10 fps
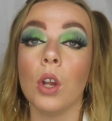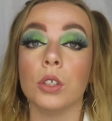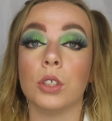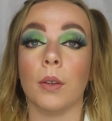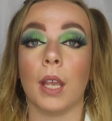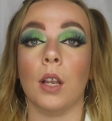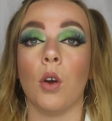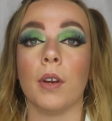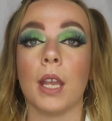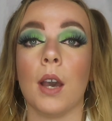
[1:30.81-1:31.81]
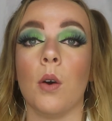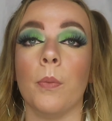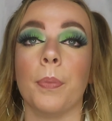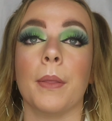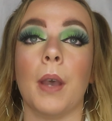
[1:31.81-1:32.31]
So yeah,
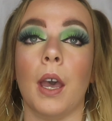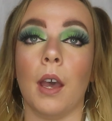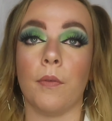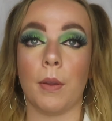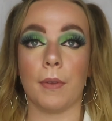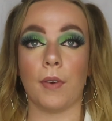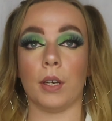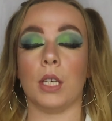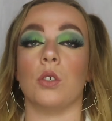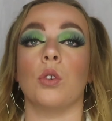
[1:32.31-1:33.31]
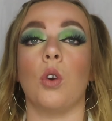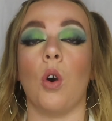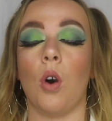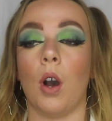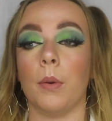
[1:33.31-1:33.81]
L'Oreal Fit Me foundation
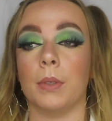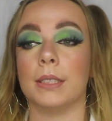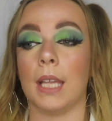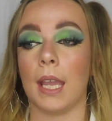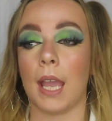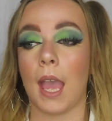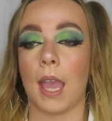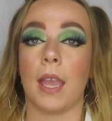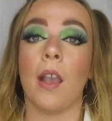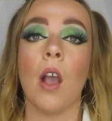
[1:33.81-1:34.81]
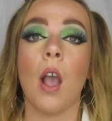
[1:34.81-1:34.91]
got, I would say, a